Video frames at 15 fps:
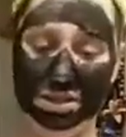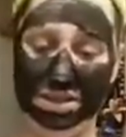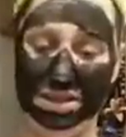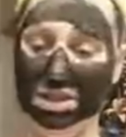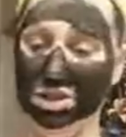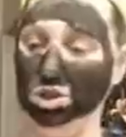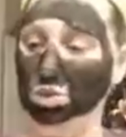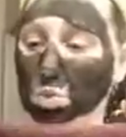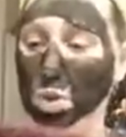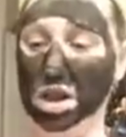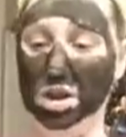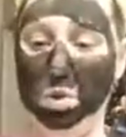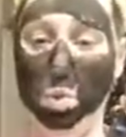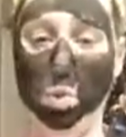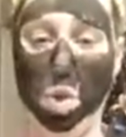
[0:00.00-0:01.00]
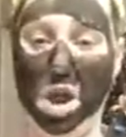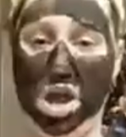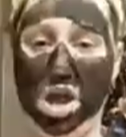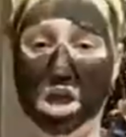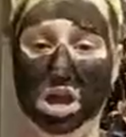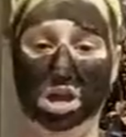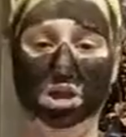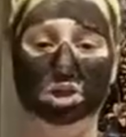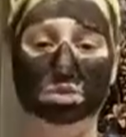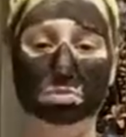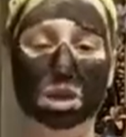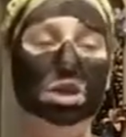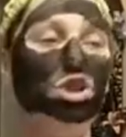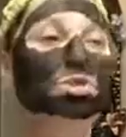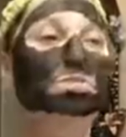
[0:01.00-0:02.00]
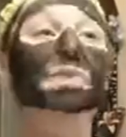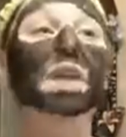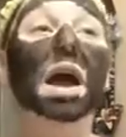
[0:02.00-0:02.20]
because I sweat way too much.